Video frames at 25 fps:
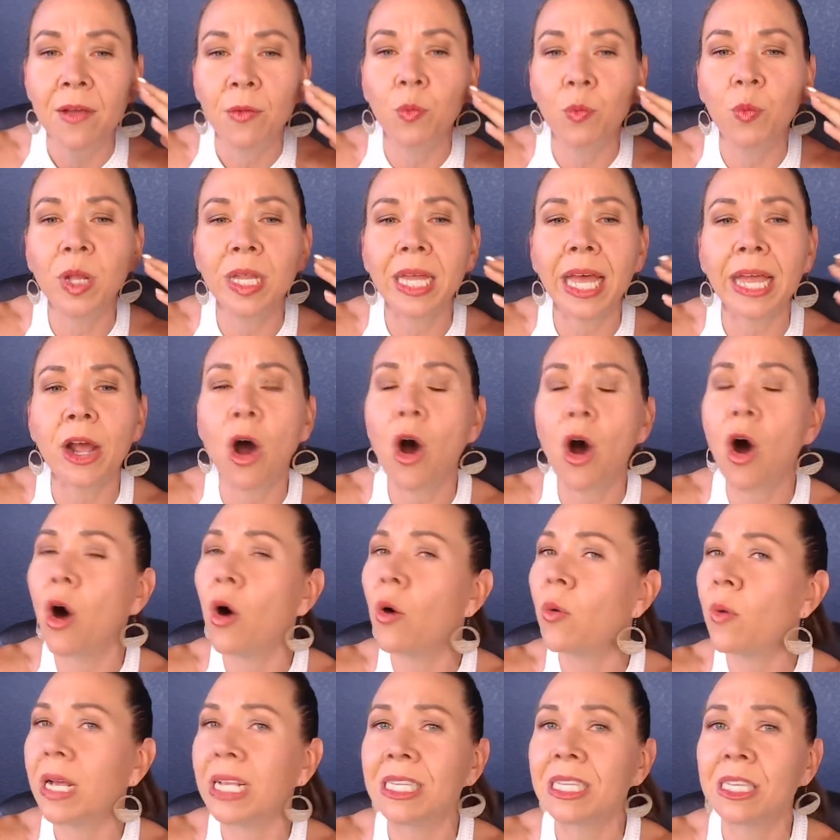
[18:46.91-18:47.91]
Will I
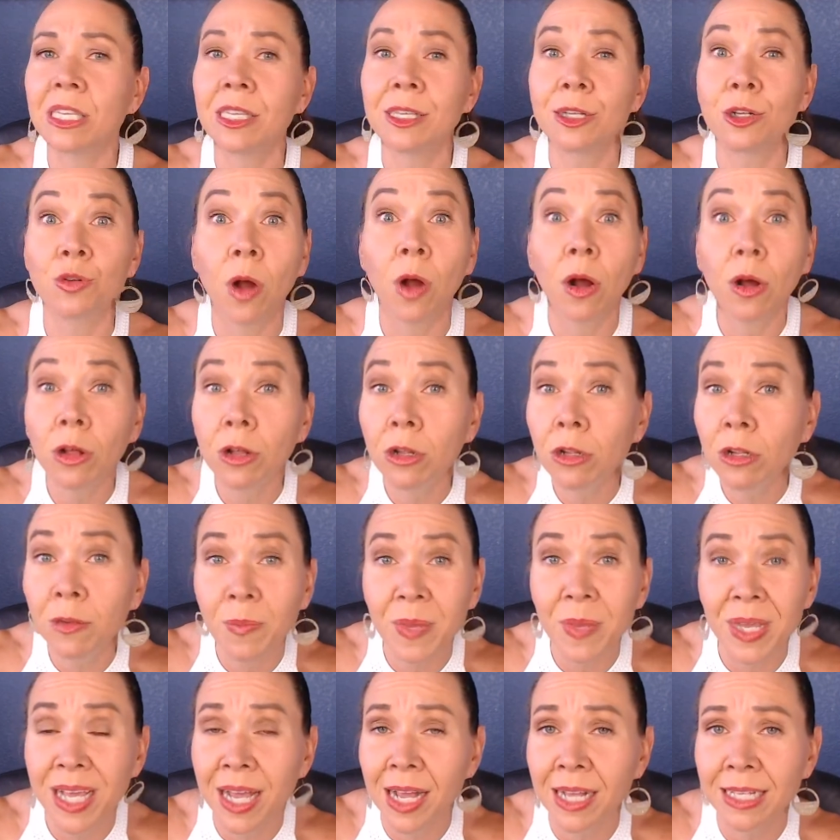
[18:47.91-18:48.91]
always struggle
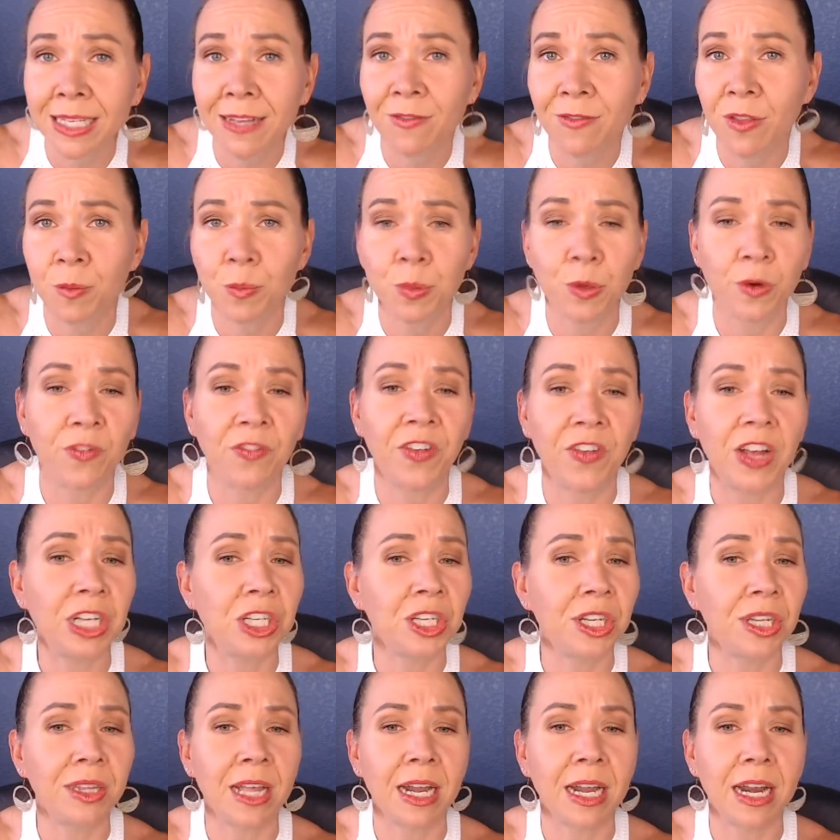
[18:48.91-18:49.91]
because of the
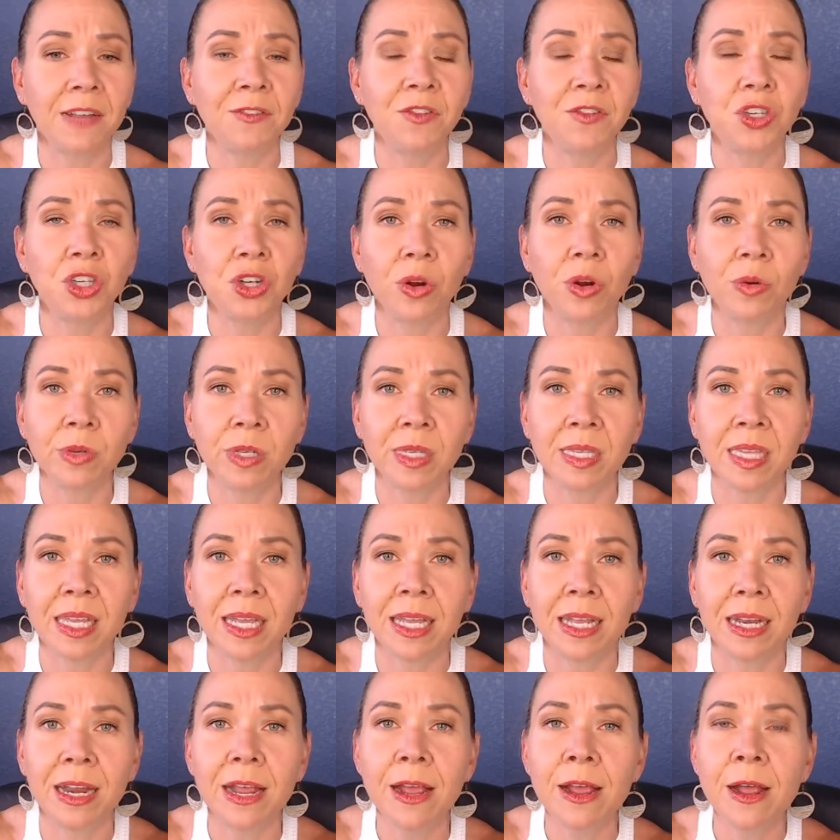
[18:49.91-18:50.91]
profession that I've
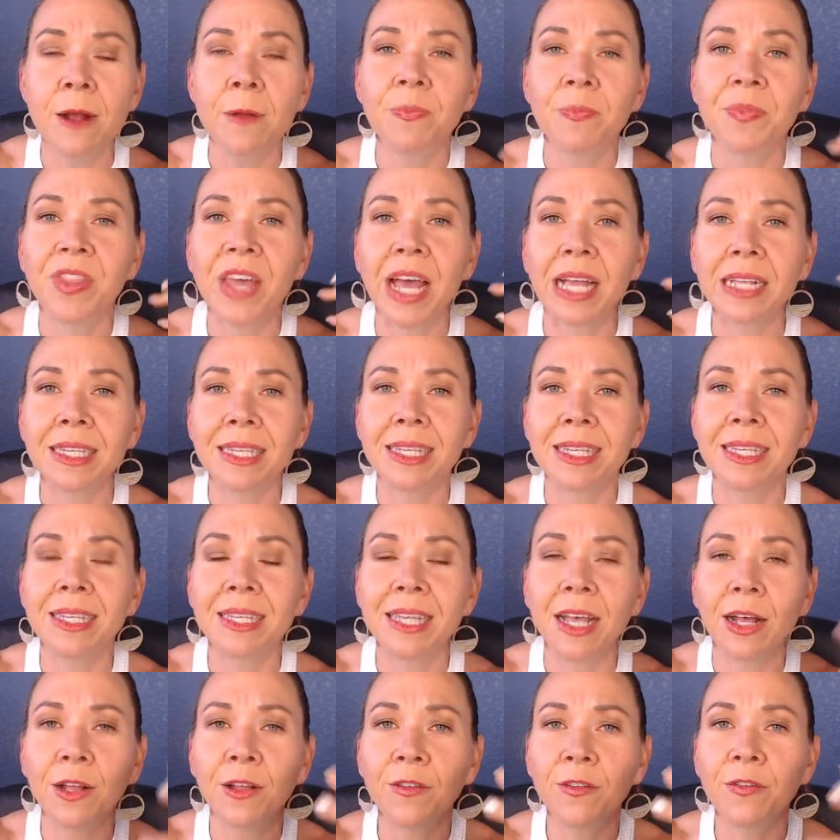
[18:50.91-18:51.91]
chosen? That
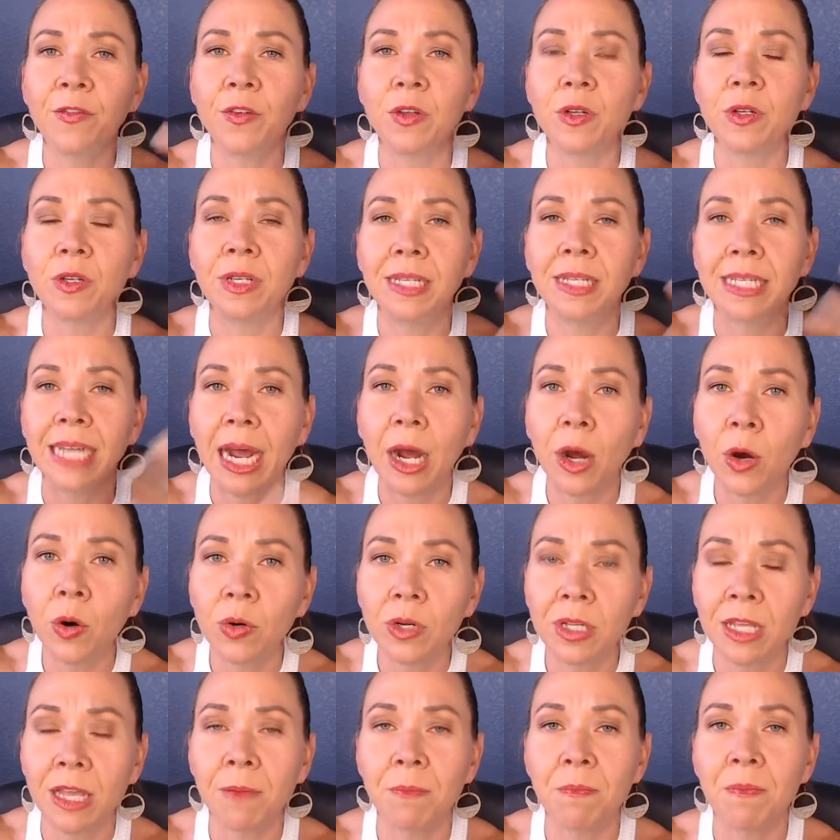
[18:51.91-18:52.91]

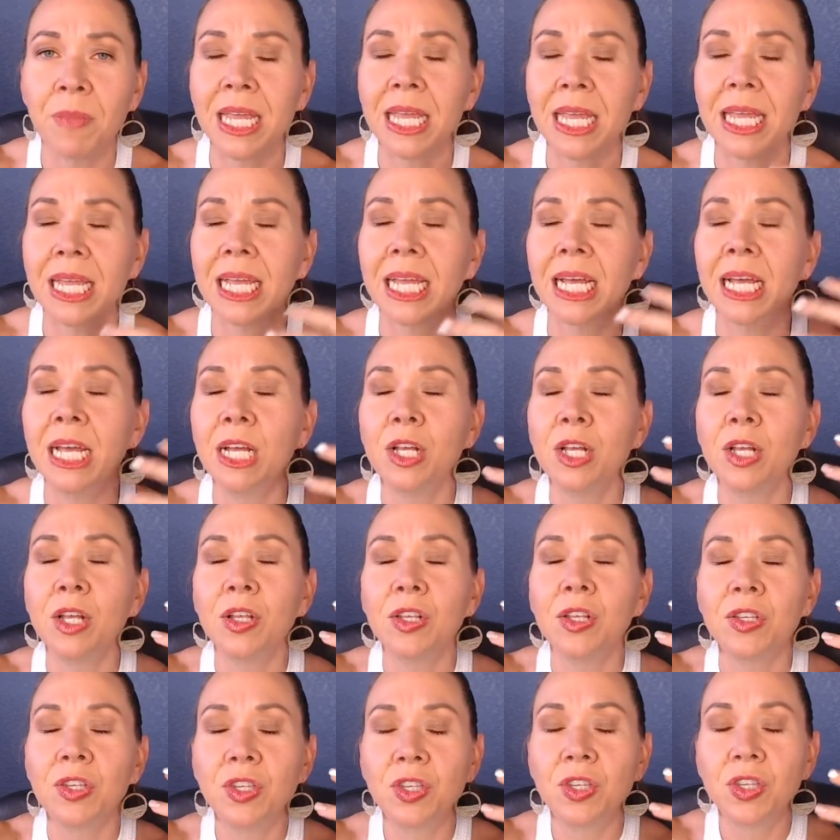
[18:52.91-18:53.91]
self-doubt can be
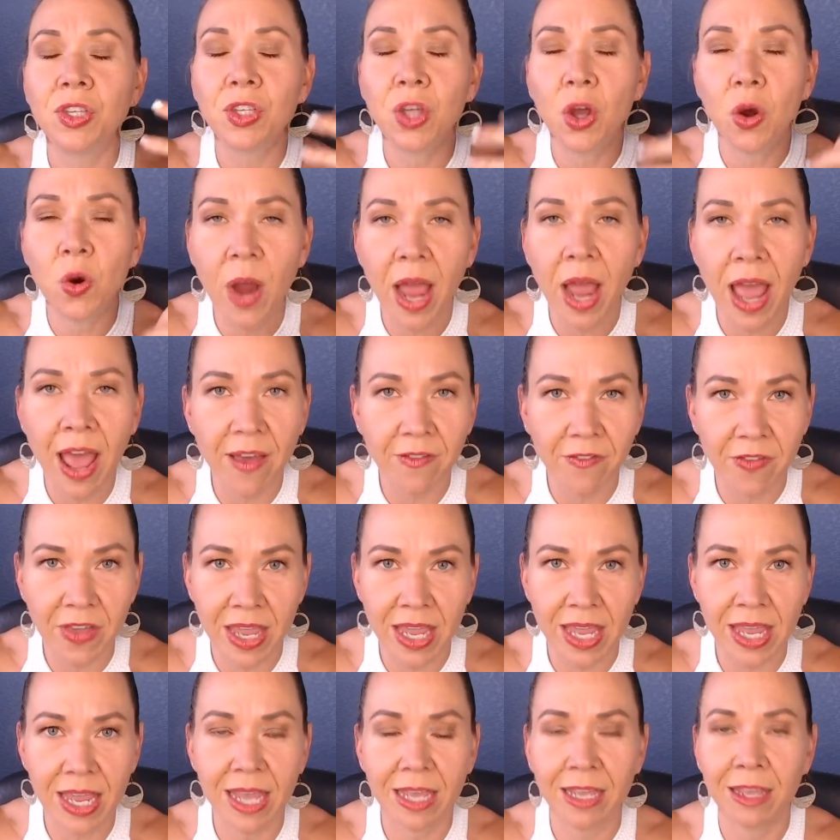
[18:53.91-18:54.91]
so
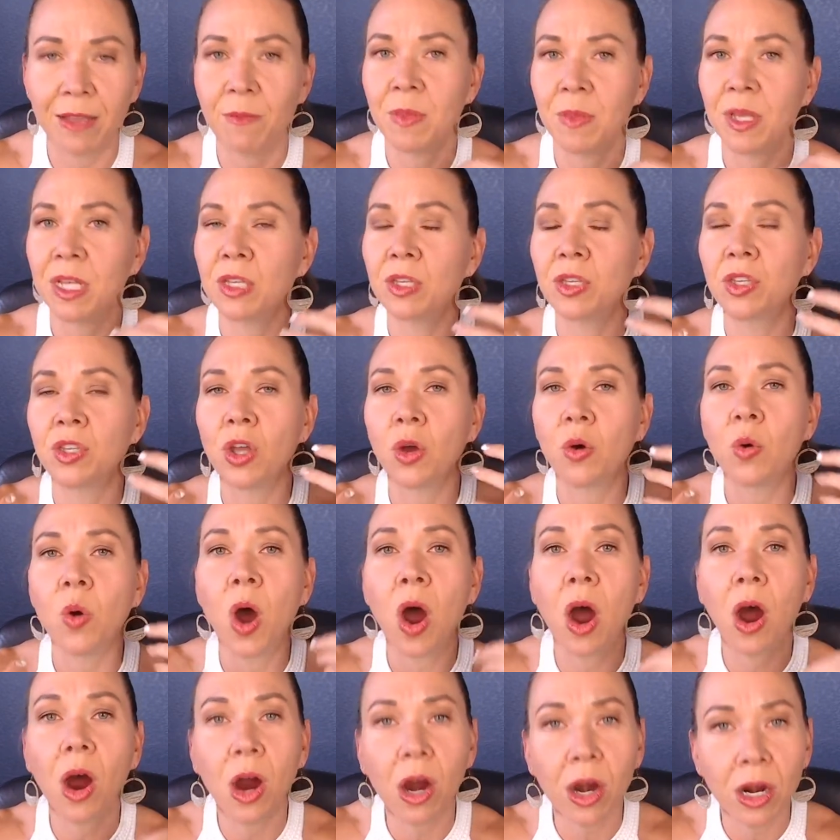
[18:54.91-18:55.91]
heavy. It can be so
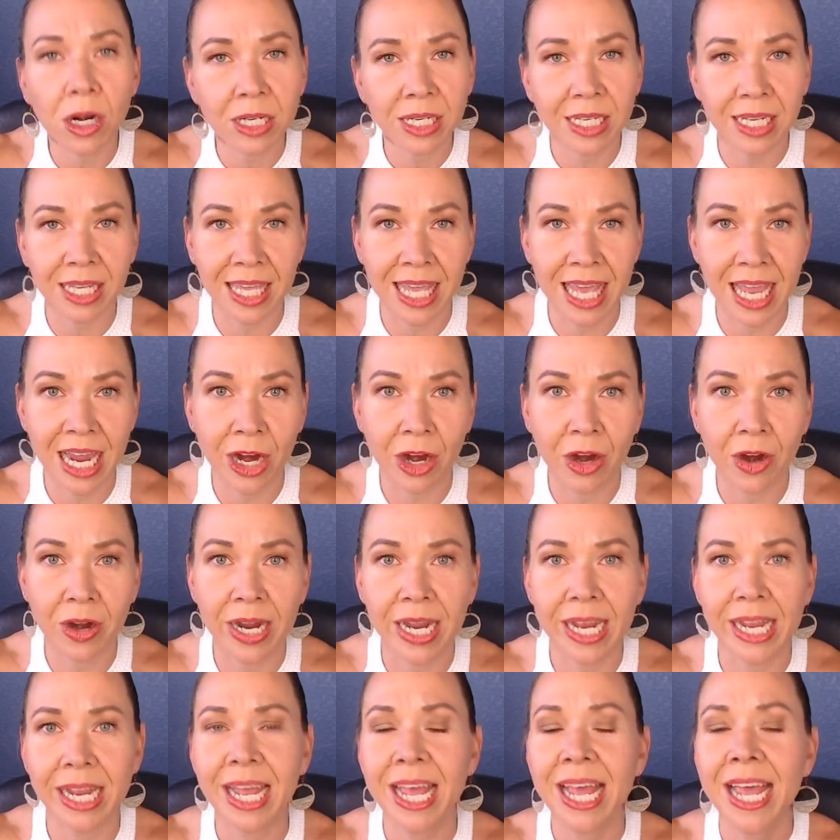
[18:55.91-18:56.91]
hard to
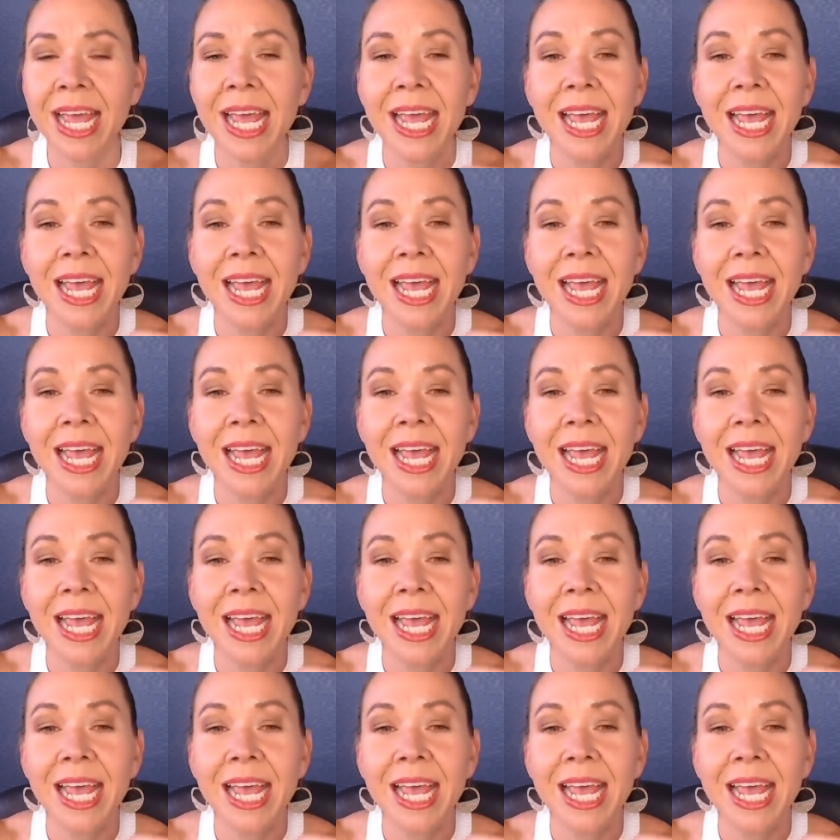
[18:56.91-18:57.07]
carry.